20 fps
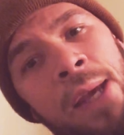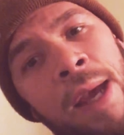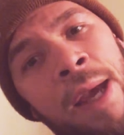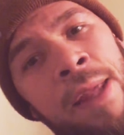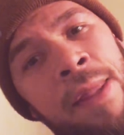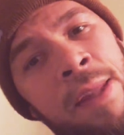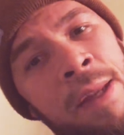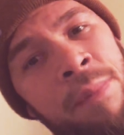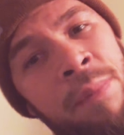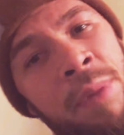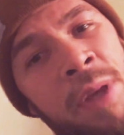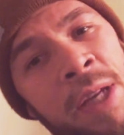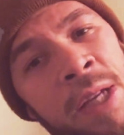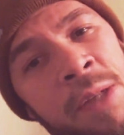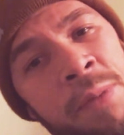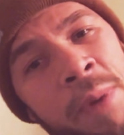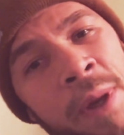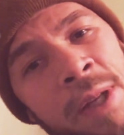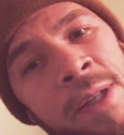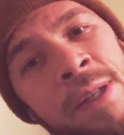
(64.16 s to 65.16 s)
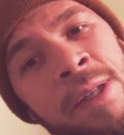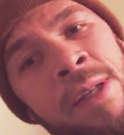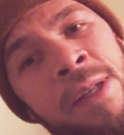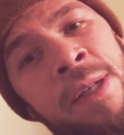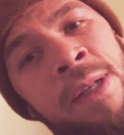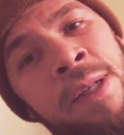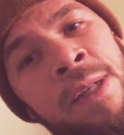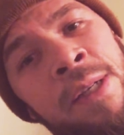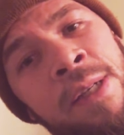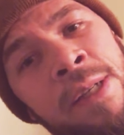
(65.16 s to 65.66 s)
and then be expected
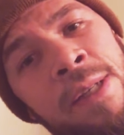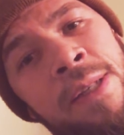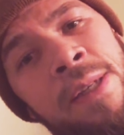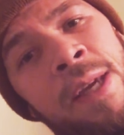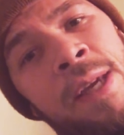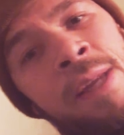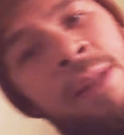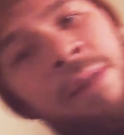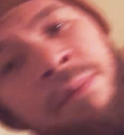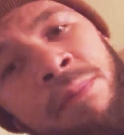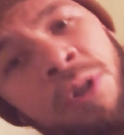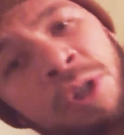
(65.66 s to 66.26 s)
to take the